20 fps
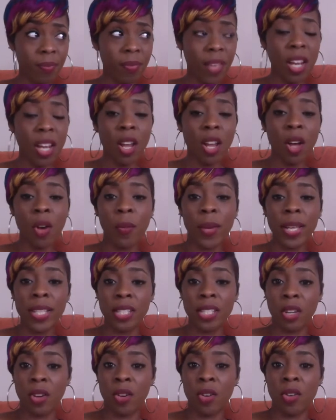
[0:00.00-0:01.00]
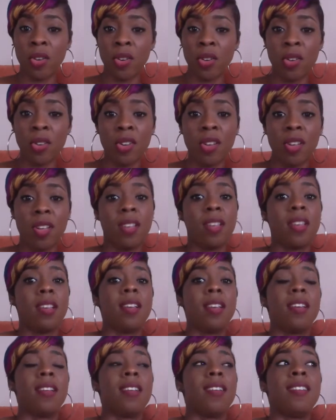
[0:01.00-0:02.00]
a long way to go.
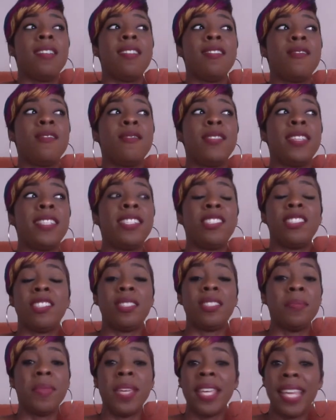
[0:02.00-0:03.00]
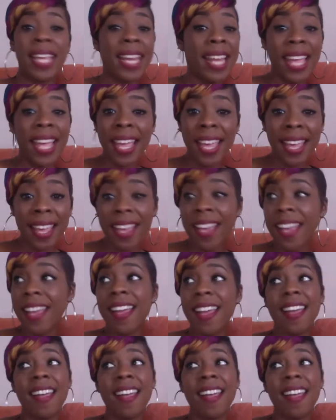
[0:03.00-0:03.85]
You know, this is just the beginning.